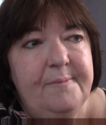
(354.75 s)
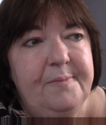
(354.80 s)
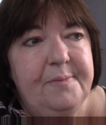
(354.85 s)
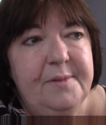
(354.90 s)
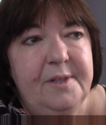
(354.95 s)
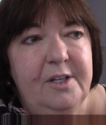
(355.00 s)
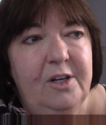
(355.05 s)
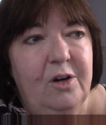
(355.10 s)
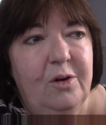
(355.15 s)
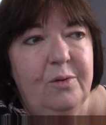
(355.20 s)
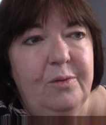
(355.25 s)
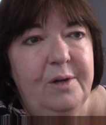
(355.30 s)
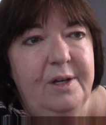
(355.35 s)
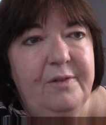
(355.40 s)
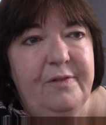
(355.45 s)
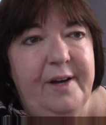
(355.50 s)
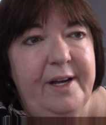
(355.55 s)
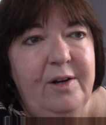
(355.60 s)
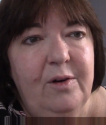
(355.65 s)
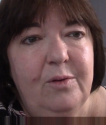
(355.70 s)
you know,
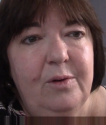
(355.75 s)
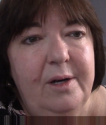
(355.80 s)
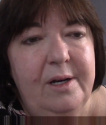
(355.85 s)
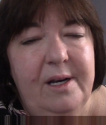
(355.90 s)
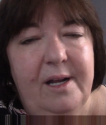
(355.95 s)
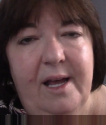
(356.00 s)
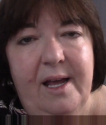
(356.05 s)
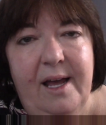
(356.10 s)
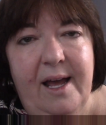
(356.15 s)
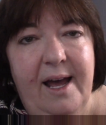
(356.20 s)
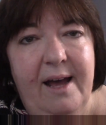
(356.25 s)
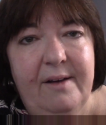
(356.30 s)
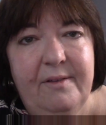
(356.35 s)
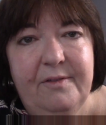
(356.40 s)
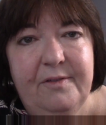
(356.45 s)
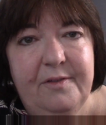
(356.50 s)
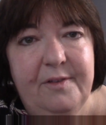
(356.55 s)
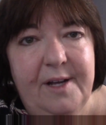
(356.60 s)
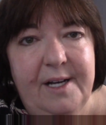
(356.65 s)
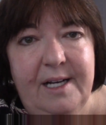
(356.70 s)
if I don't
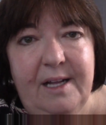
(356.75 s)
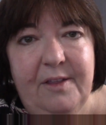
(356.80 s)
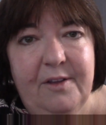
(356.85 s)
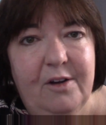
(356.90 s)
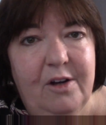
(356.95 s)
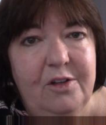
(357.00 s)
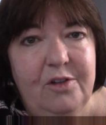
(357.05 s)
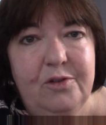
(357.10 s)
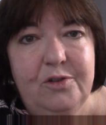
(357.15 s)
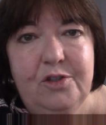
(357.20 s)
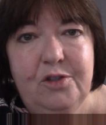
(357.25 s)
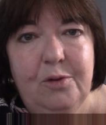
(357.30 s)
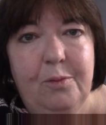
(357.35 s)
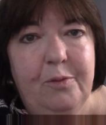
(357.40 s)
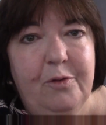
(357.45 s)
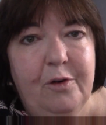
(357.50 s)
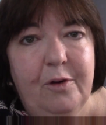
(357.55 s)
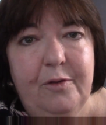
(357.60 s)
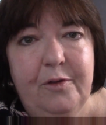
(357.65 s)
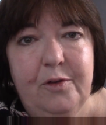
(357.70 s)
have anything on YouTube
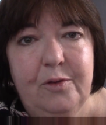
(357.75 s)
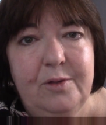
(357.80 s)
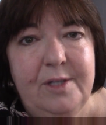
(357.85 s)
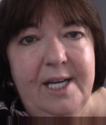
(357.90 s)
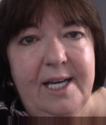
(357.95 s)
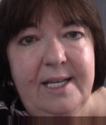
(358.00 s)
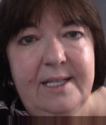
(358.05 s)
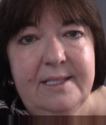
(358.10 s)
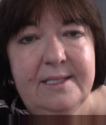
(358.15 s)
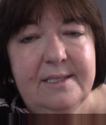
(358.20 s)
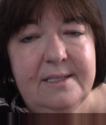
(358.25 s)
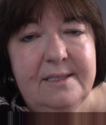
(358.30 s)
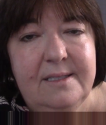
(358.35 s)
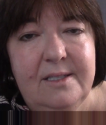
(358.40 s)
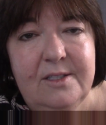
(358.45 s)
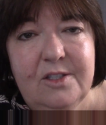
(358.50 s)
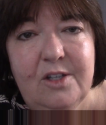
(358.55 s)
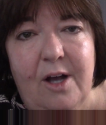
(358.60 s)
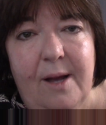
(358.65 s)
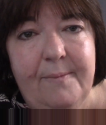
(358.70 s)
for a few days,
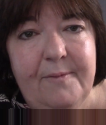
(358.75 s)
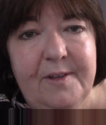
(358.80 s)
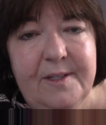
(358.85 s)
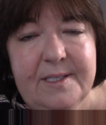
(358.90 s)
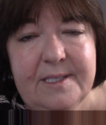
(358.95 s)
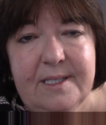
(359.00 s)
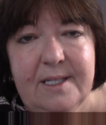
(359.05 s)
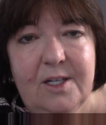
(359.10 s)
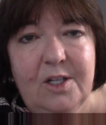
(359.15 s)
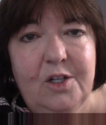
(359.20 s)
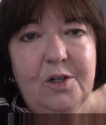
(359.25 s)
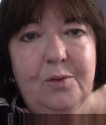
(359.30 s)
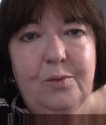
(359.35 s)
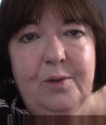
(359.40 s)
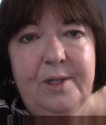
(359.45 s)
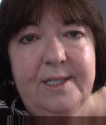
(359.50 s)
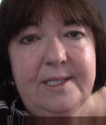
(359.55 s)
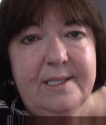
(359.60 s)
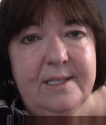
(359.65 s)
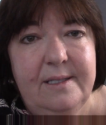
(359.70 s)
there's obviously a good
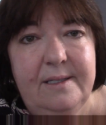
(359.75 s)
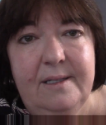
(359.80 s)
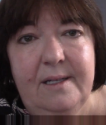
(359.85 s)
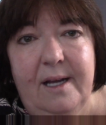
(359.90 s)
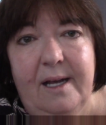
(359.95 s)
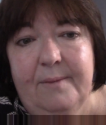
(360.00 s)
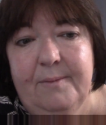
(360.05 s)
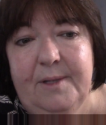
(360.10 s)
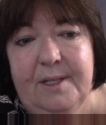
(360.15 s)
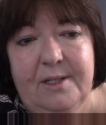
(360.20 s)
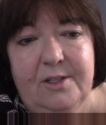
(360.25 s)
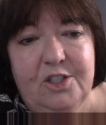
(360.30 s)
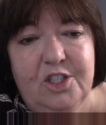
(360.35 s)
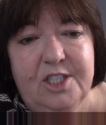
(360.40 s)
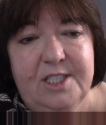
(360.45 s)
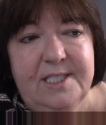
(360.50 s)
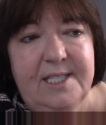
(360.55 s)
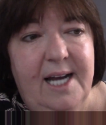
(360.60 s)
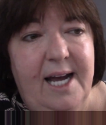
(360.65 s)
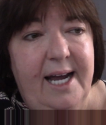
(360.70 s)
reason. I'm either
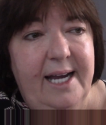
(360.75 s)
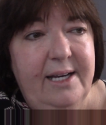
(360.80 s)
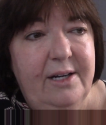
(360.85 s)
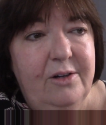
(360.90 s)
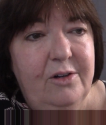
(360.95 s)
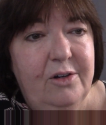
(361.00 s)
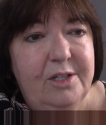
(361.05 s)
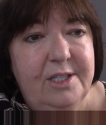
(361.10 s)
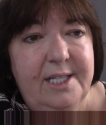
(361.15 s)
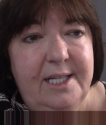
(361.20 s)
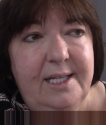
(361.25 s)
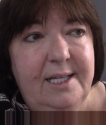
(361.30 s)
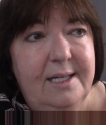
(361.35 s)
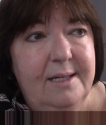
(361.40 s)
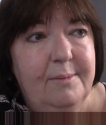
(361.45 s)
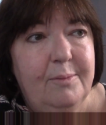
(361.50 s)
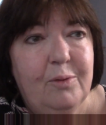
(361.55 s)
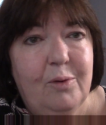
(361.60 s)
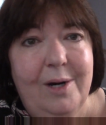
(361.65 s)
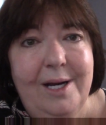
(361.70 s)
just tired or taking
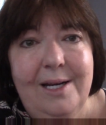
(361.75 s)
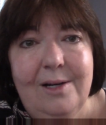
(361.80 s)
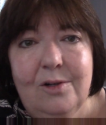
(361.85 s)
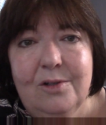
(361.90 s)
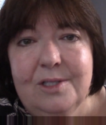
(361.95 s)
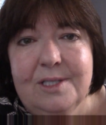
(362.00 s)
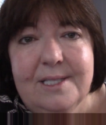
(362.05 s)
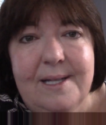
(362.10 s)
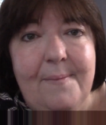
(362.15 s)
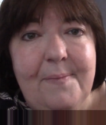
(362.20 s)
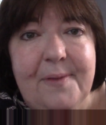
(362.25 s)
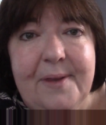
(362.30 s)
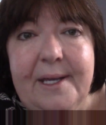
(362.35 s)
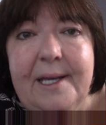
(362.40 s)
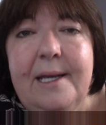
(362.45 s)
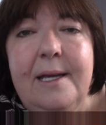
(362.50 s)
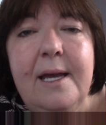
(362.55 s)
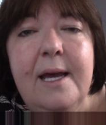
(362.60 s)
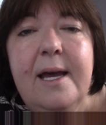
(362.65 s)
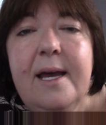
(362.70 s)
a break or something.